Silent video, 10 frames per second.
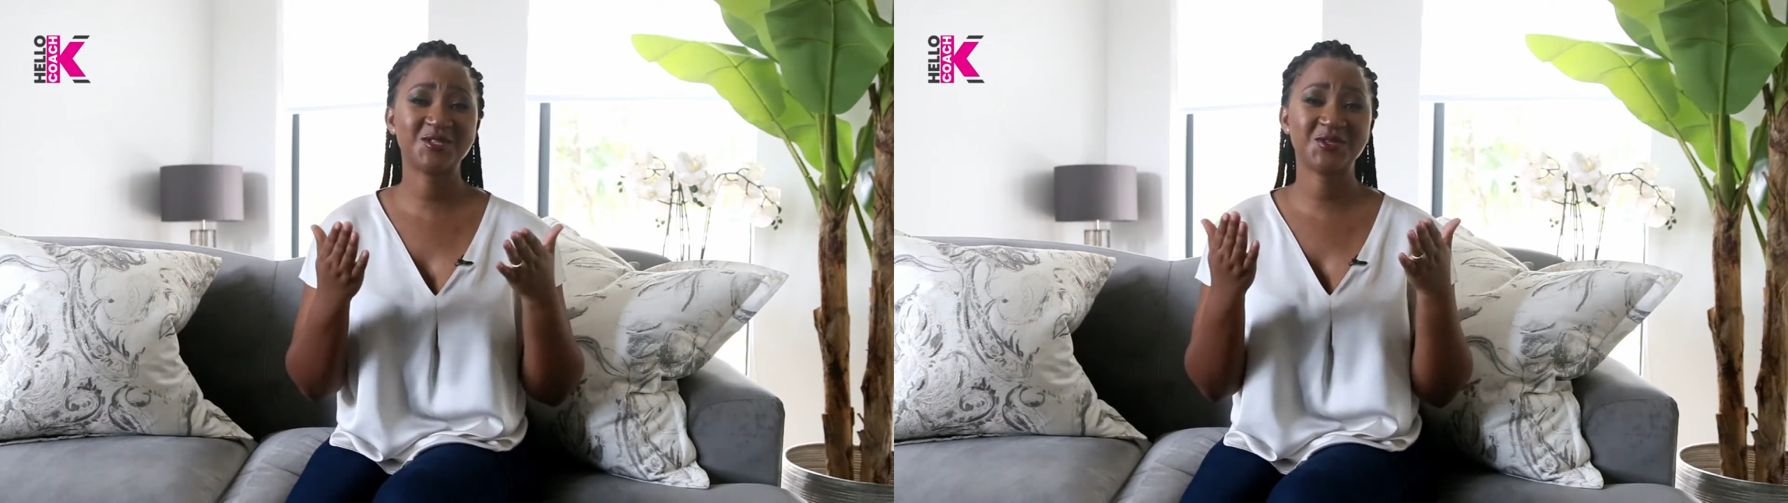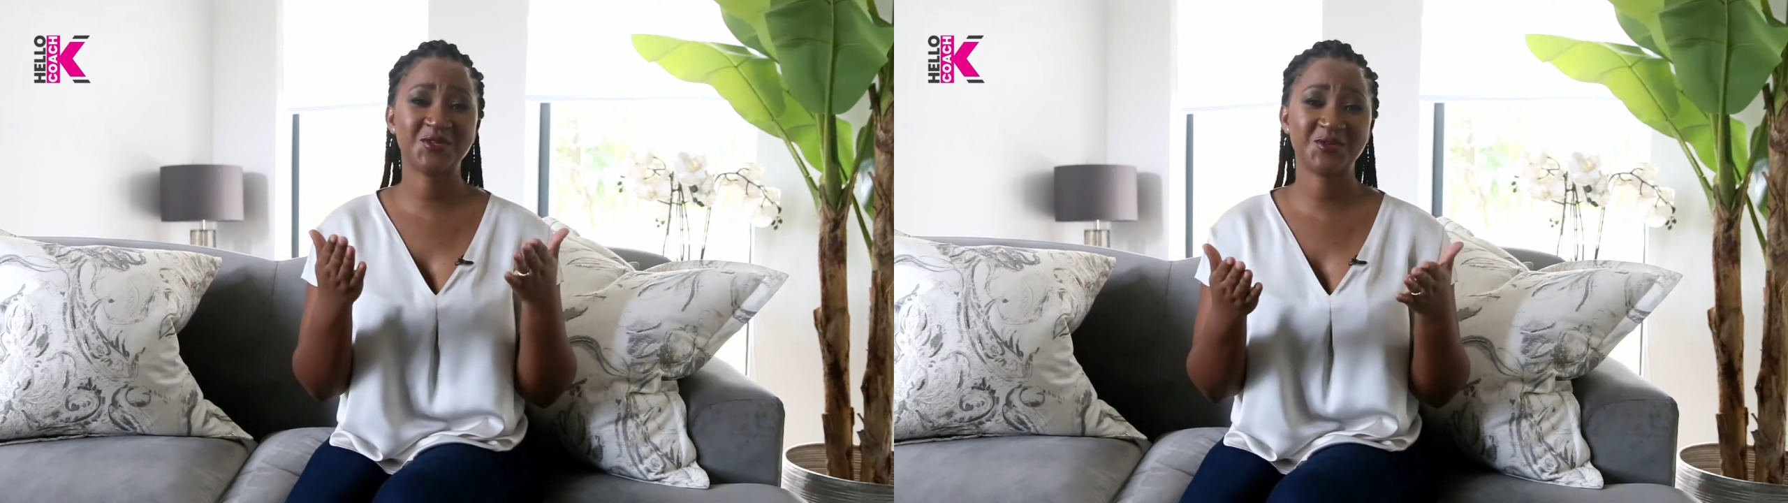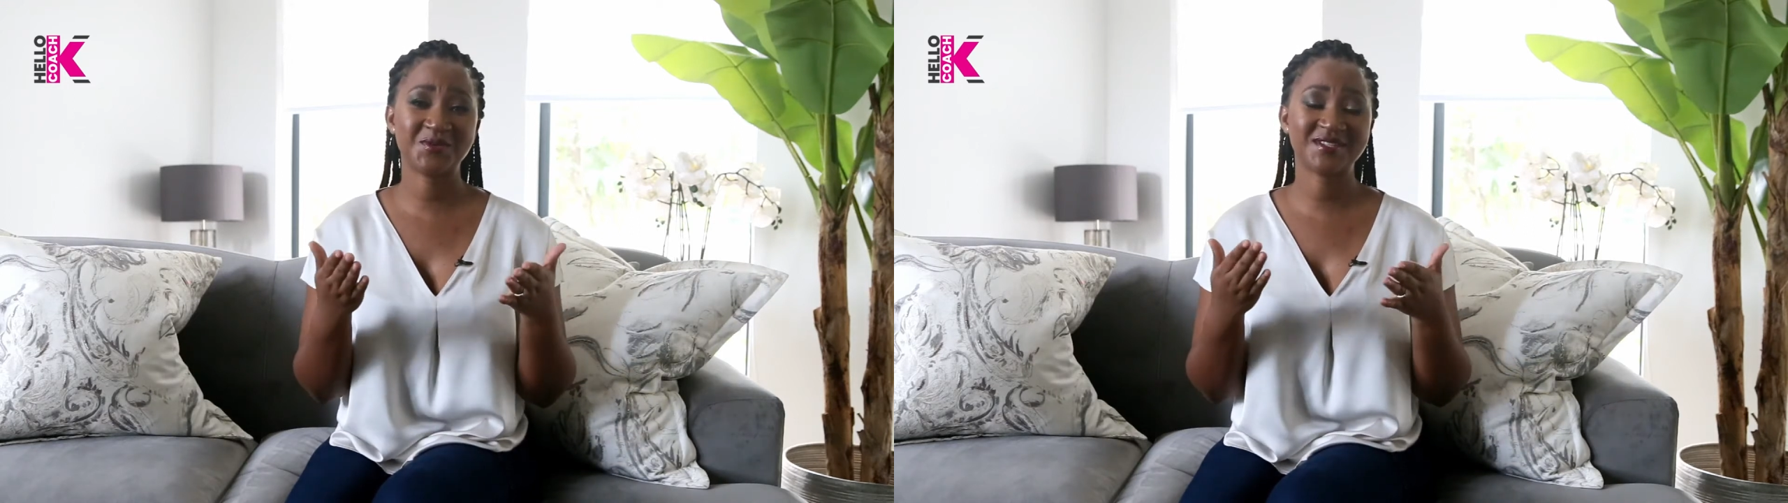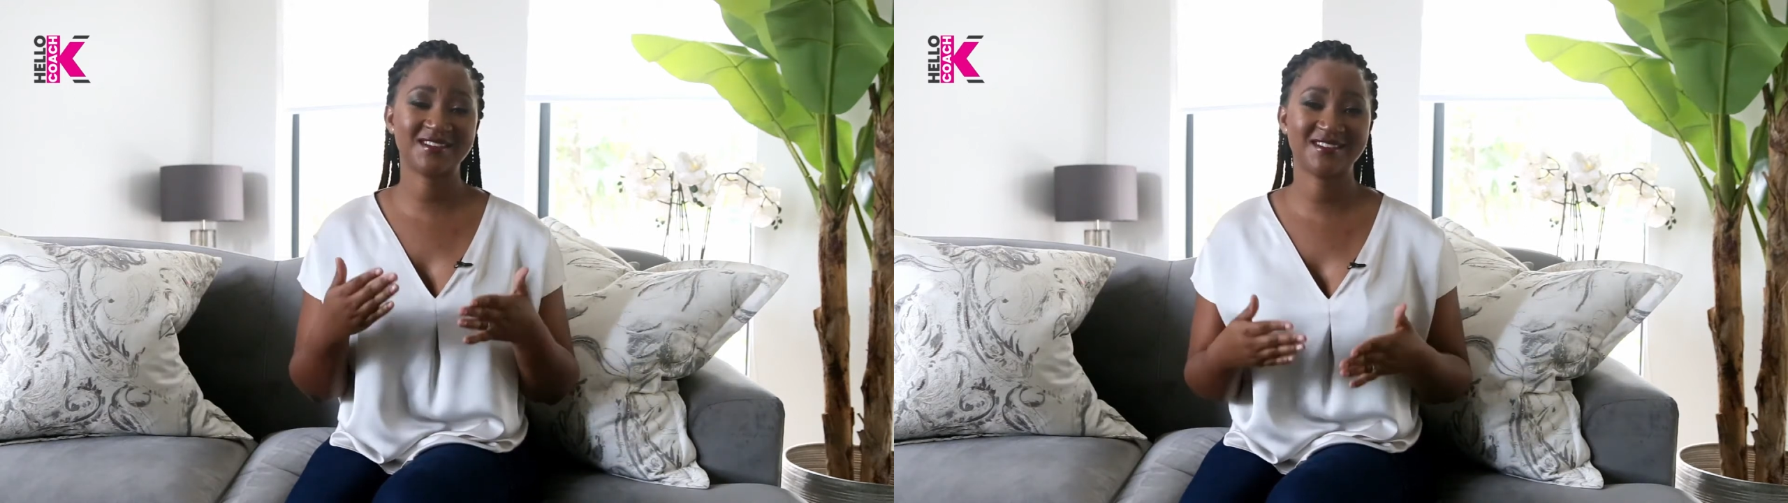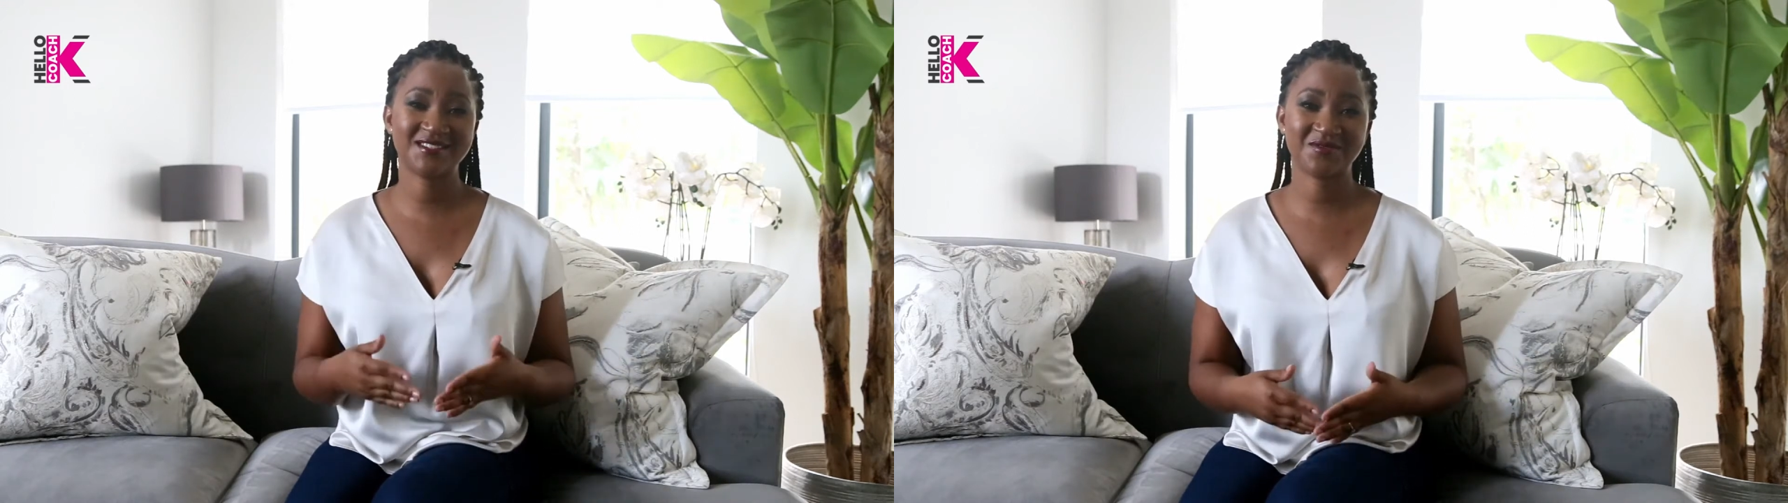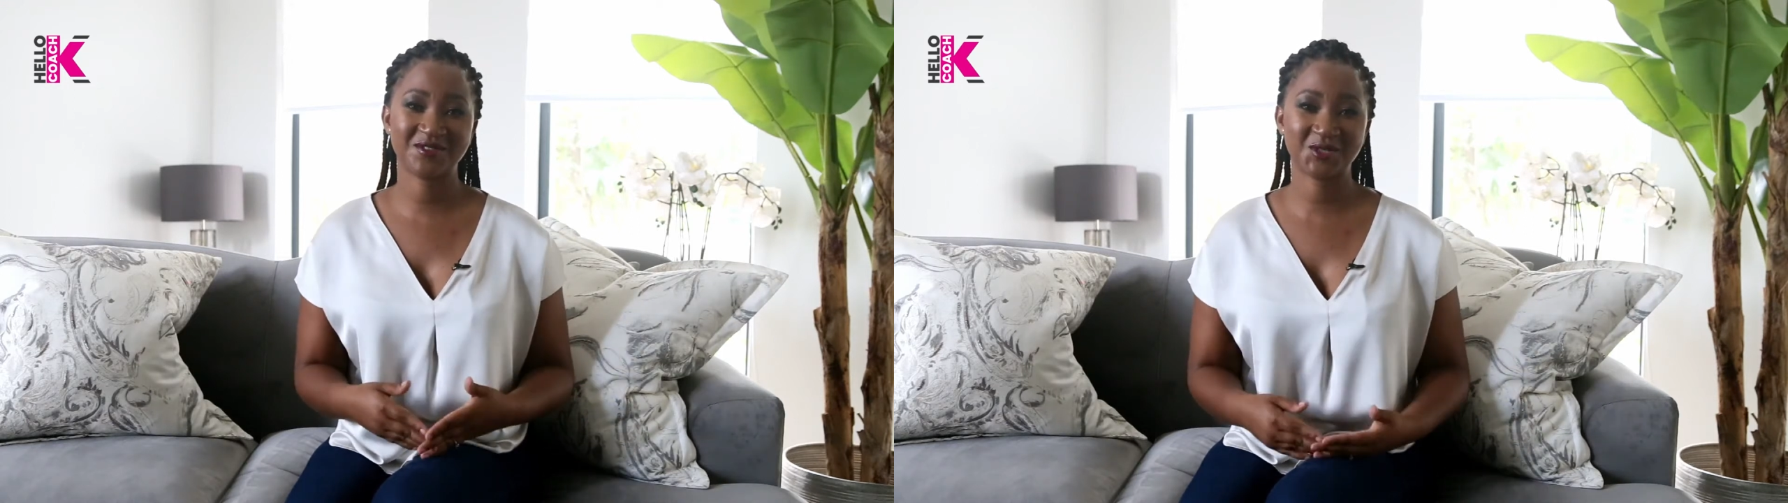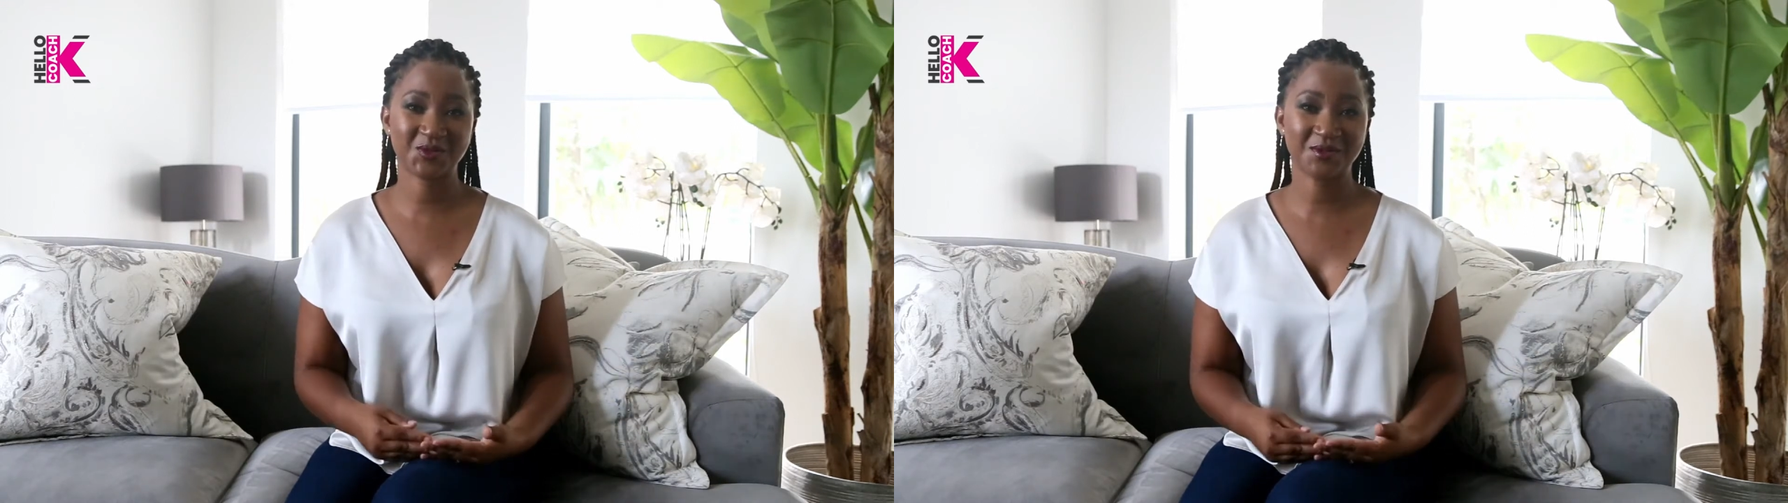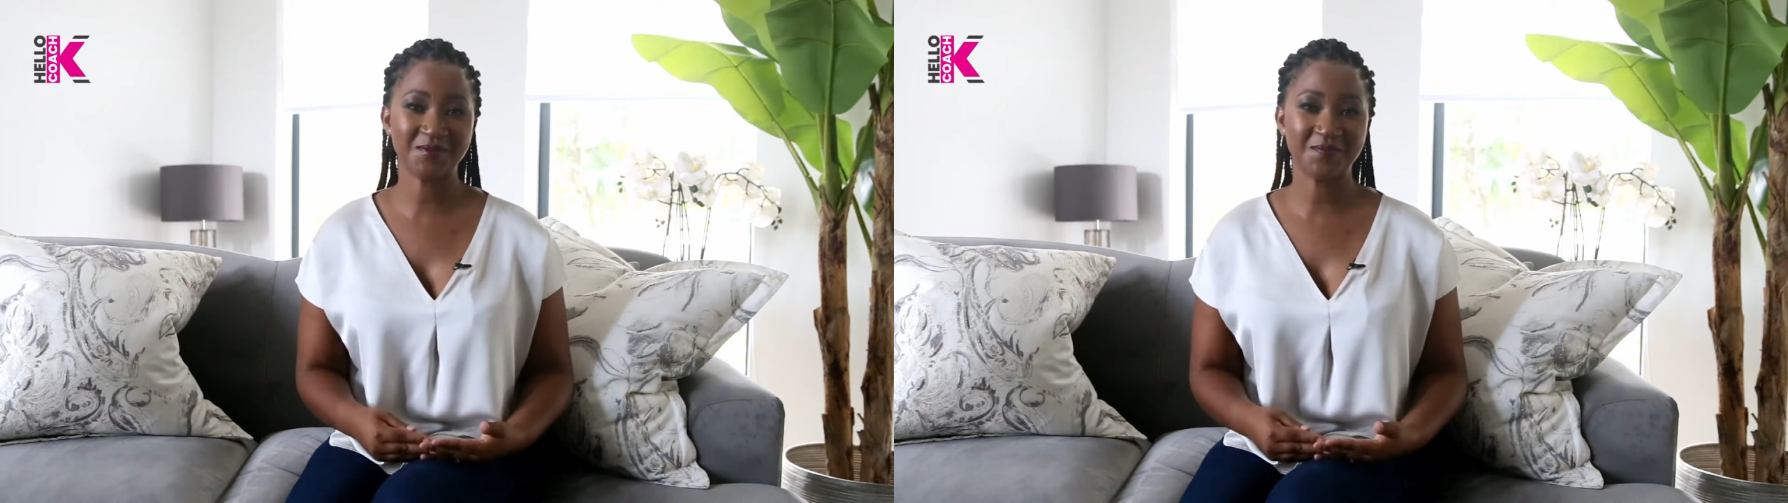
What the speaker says: to you as an individual.